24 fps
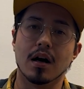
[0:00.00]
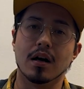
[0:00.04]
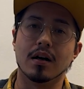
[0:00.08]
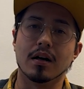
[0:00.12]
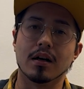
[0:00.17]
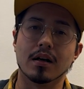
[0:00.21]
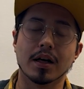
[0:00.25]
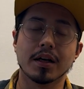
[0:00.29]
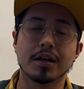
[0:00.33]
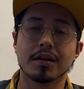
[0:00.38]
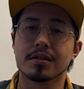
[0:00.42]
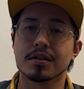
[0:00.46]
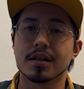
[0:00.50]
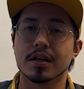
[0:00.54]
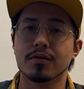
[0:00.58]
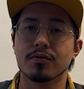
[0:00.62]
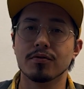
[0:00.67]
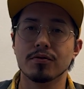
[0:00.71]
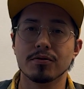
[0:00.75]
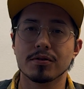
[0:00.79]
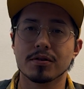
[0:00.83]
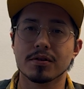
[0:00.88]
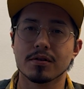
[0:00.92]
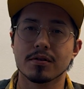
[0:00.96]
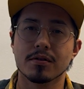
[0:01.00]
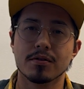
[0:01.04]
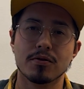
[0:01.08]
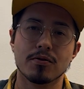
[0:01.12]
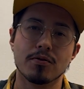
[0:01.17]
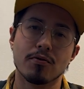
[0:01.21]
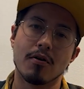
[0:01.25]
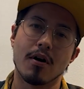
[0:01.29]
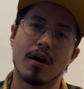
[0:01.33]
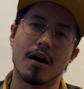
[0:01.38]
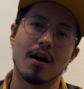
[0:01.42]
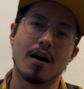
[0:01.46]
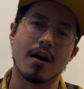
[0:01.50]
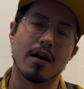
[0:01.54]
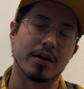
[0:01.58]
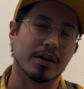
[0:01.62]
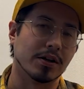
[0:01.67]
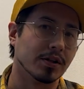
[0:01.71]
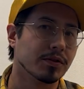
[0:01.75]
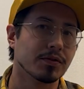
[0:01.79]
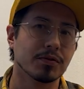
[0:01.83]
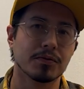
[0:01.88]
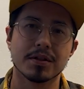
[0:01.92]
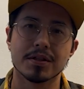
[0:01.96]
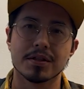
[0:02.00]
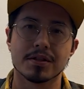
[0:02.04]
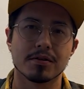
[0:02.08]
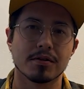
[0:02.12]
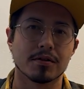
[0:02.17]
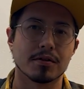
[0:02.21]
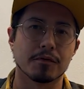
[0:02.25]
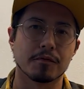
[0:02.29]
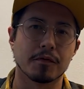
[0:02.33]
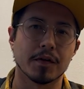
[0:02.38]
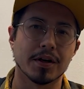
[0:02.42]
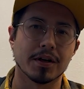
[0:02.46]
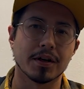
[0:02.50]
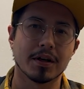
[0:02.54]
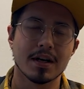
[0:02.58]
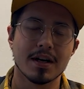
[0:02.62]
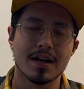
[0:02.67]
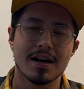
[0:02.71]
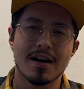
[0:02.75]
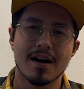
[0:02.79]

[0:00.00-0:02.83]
Ladies and dudes who are into this sort of thing